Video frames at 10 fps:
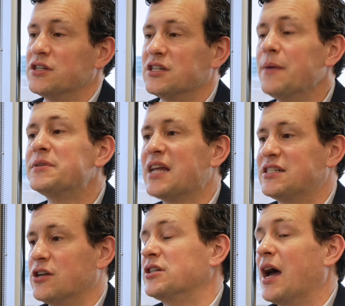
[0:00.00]
In some sense,
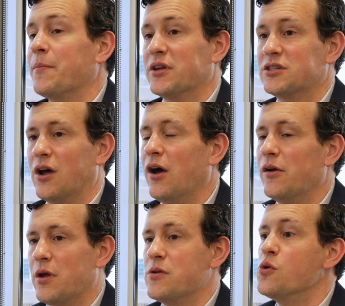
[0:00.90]
they're timeless.
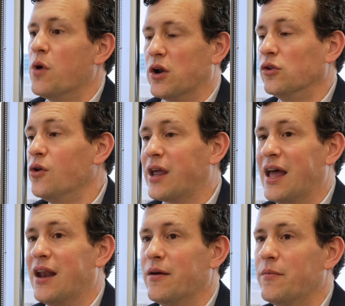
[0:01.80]
You want to look
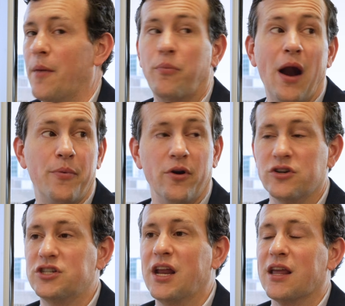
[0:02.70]
at a proper
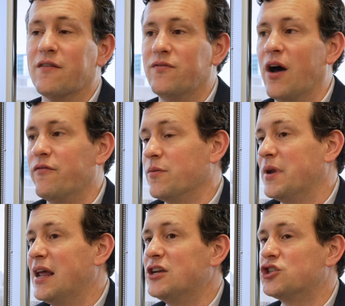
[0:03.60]
understanding of
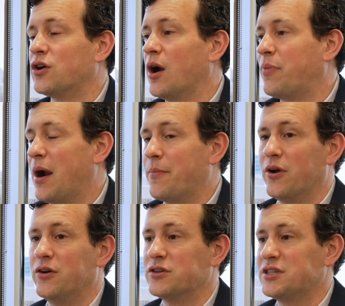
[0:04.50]
human nature, a proper
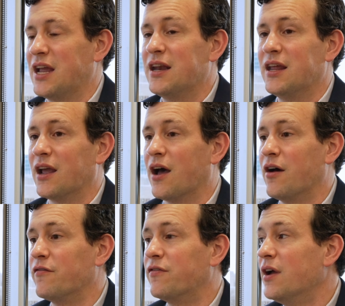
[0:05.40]
understanding
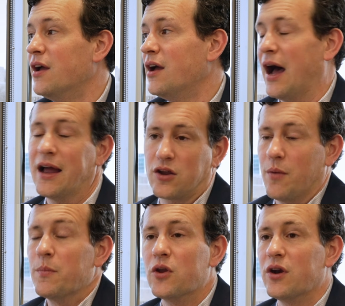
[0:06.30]
of
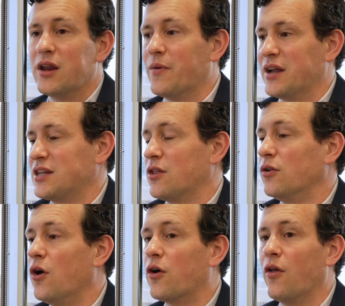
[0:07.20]
community. When I say the
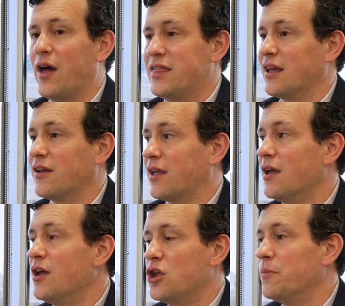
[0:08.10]
local, I think like
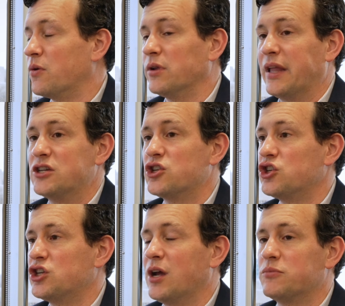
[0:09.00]
human
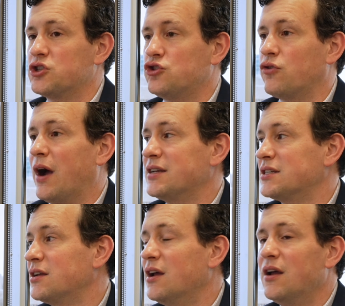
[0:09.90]
relationships,
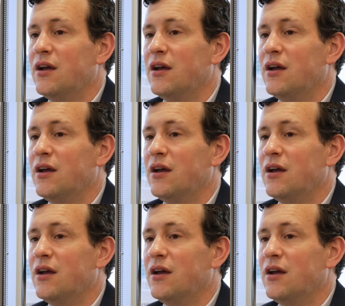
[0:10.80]
trust.